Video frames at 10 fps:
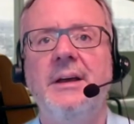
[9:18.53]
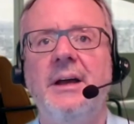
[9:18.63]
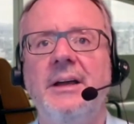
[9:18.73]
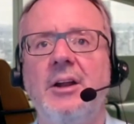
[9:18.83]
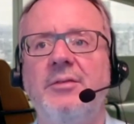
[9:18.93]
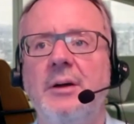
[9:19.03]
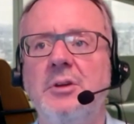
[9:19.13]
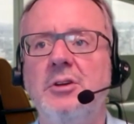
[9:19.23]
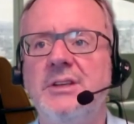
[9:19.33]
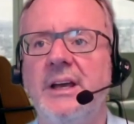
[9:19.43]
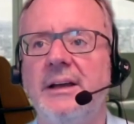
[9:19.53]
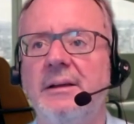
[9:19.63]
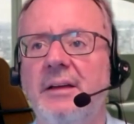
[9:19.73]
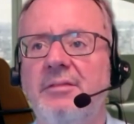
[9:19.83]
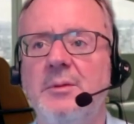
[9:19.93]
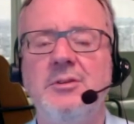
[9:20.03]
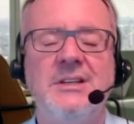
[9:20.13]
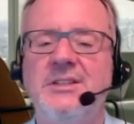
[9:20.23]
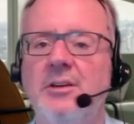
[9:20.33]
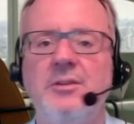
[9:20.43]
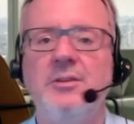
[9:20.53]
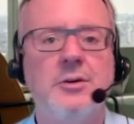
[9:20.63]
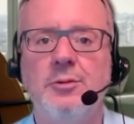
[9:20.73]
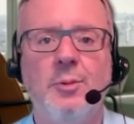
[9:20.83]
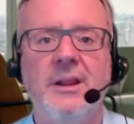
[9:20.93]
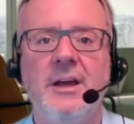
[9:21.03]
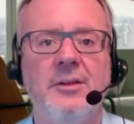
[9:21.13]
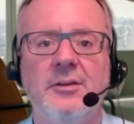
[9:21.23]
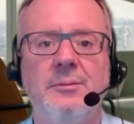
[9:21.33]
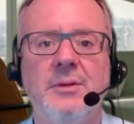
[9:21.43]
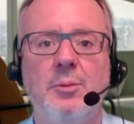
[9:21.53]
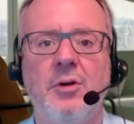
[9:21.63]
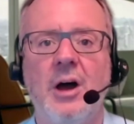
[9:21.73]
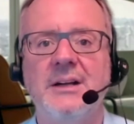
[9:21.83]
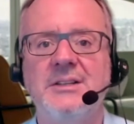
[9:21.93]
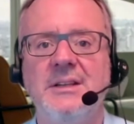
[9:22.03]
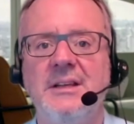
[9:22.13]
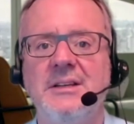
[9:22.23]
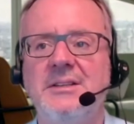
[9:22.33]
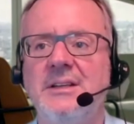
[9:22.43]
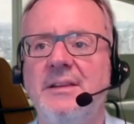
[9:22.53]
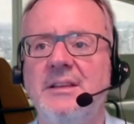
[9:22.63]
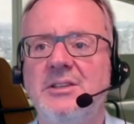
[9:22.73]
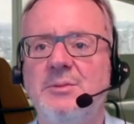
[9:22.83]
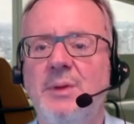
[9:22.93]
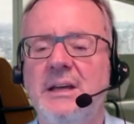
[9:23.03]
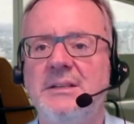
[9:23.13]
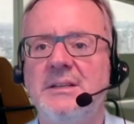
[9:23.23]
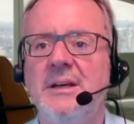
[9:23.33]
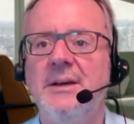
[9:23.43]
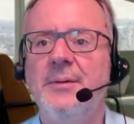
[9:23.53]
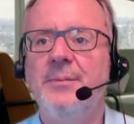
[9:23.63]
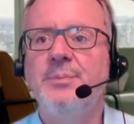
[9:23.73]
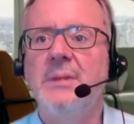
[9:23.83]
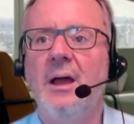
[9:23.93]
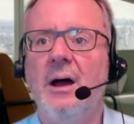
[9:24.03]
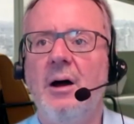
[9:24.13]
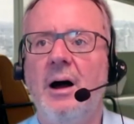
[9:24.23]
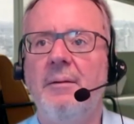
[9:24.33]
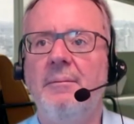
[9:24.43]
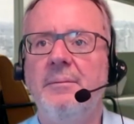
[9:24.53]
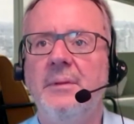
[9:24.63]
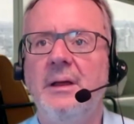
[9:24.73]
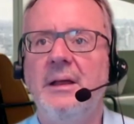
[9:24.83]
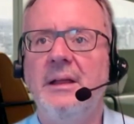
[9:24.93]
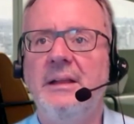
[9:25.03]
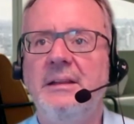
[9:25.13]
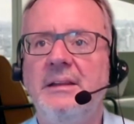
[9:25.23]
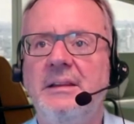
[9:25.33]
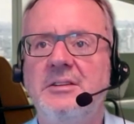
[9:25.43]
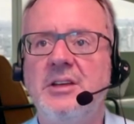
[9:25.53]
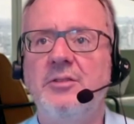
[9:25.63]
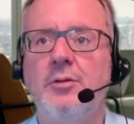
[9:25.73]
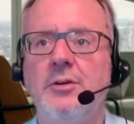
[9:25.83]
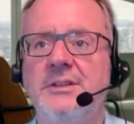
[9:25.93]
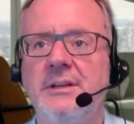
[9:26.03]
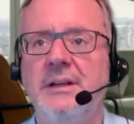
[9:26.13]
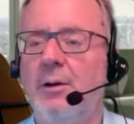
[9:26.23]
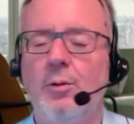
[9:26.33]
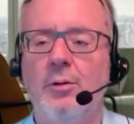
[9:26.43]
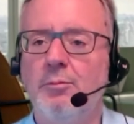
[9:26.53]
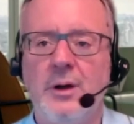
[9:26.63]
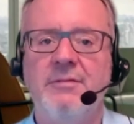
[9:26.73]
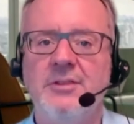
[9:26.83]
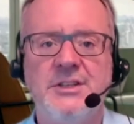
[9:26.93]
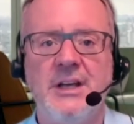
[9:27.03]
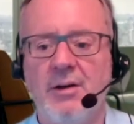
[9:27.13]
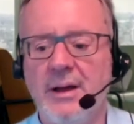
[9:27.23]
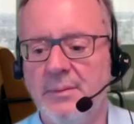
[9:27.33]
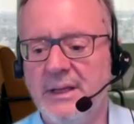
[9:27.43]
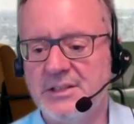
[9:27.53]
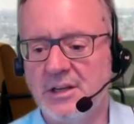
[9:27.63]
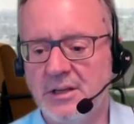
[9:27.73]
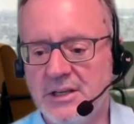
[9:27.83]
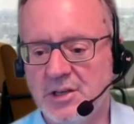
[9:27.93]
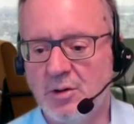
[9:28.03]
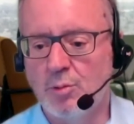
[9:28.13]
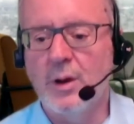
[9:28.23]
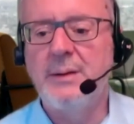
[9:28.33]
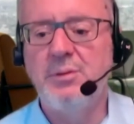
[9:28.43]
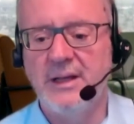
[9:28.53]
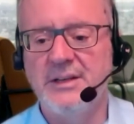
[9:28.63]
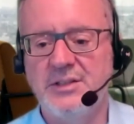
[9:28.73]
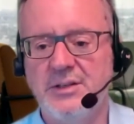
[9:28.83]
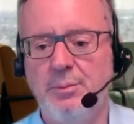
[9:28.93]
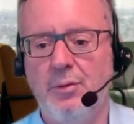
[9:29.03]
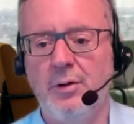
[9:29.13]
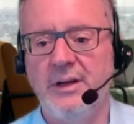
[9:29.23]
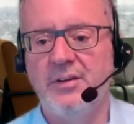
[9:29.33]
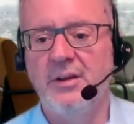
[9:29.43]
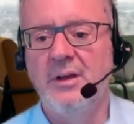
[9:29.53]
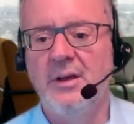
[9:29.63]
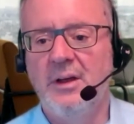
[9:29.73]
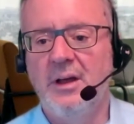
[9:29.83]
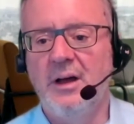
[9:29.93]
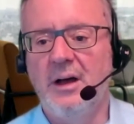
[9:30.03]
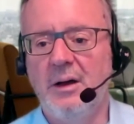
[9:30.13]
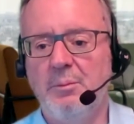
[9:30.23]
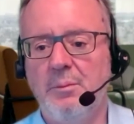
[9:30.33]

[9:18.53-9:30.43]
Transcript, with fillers: you know, if I'm using if I'm using Salesforce or one of the other you know products in this in this space, um, Salesforce and, or whatever C R M is a is a great place to put uh,